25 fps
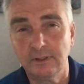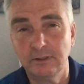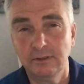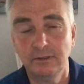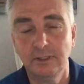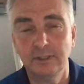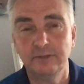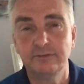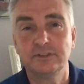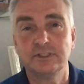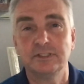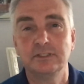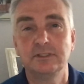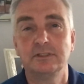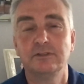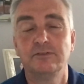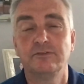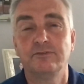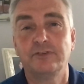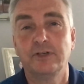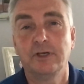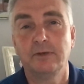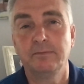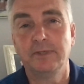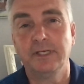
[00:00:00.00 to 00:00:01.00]
who lives in
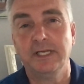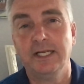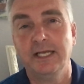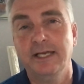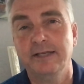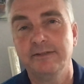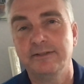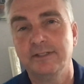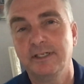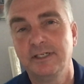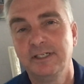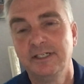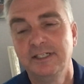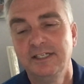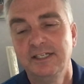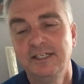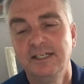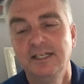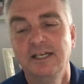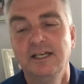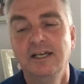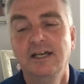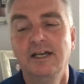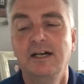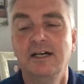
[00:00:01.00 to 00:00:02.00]
Dunfermline, Heather
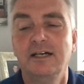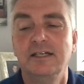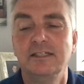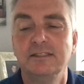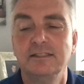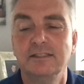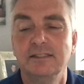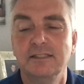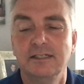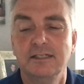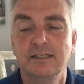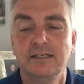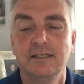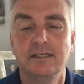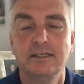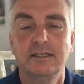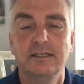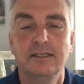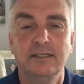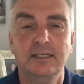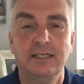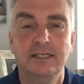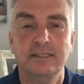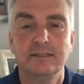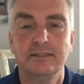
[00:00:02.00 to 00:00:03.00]
and
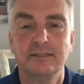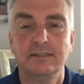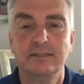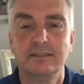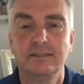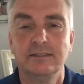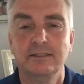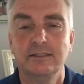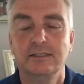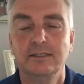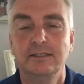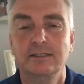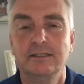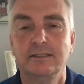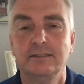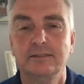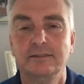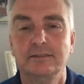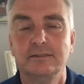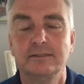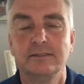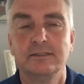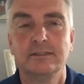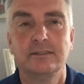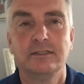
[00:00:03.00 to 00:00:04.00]

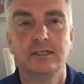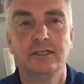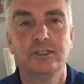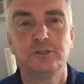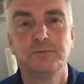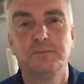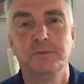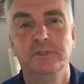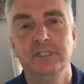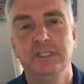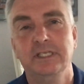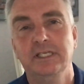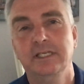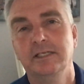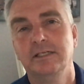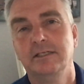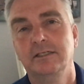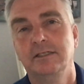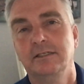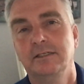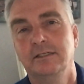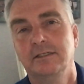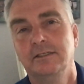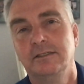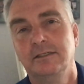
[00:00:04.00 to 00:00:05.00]
her husband Ian.
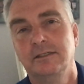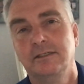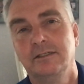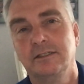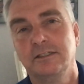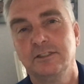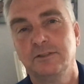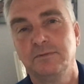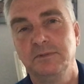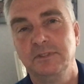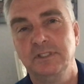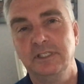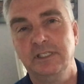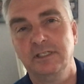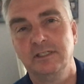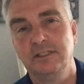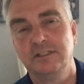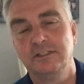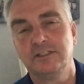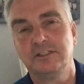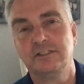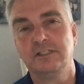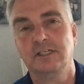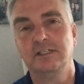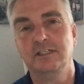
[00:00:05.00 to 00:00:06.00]
Her husband Ian
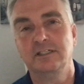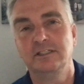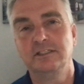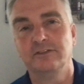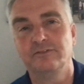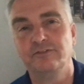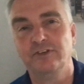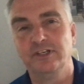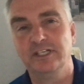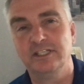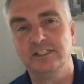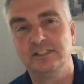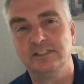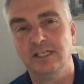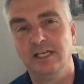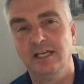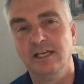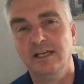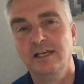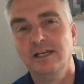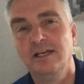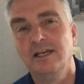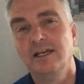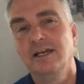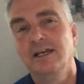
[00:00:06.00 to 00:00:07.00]
studied divinity
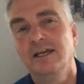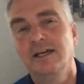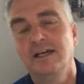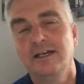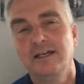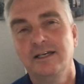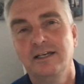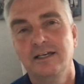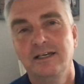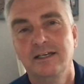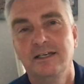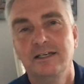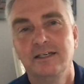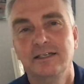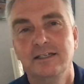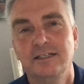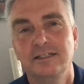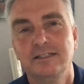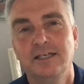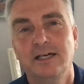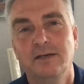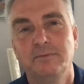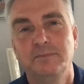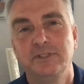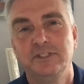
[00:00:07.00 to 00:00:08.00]

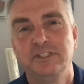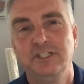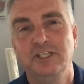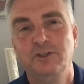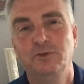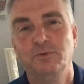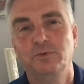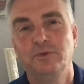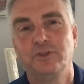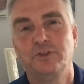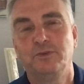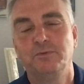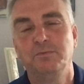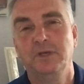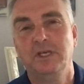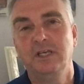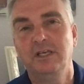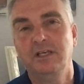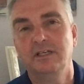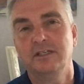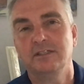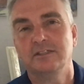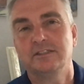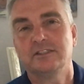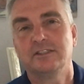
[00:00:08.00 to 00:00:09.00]
at Aberdeen with
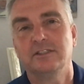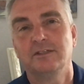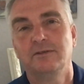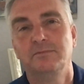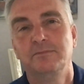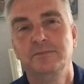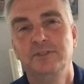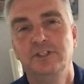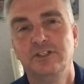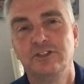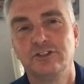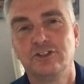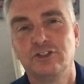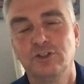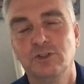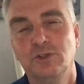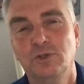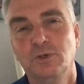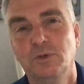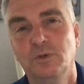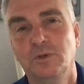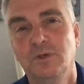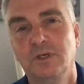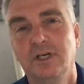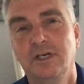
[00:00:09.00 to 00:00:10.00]
me some years
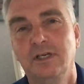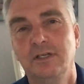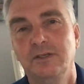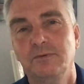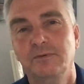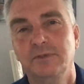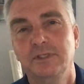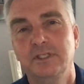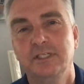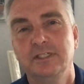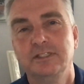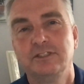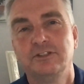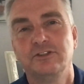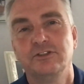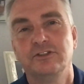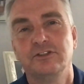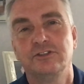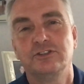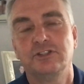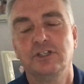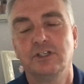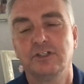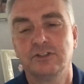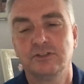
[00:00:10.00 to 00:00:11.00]
ago and went into the
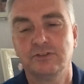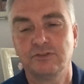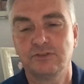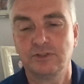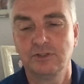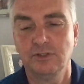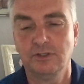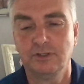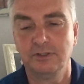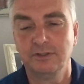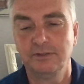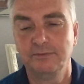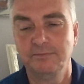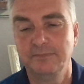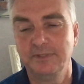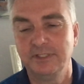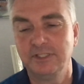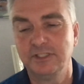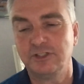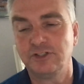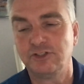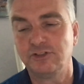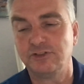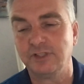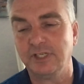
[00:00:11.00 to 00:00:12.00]
Church of Scotland
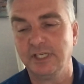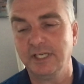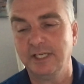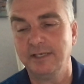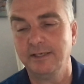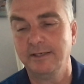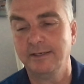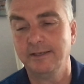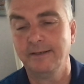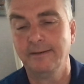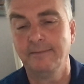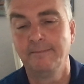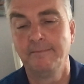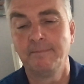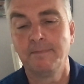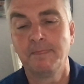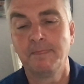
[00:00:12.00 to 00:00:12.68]
ministry. And